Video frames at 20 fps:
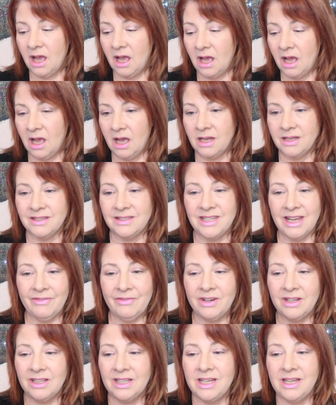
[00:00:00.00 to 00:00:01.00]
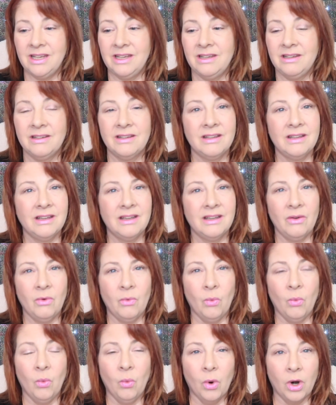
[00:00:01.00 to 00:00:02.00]
Uh, definitely
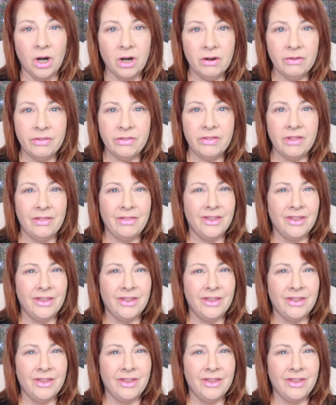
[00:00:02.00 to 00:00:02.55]
worth